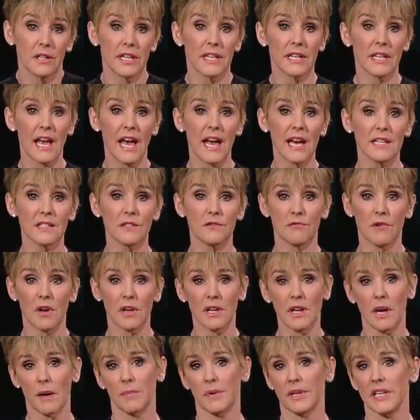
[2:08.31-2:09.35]
it asked drug
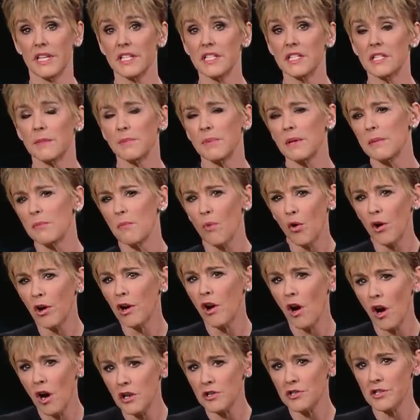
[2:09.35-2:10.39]
companies to be more
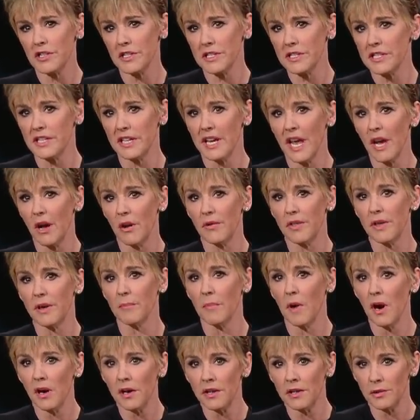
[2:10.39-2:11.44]
cautious in how they
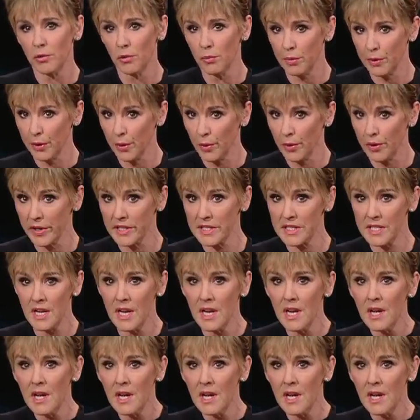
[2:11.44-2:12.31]
market opioids.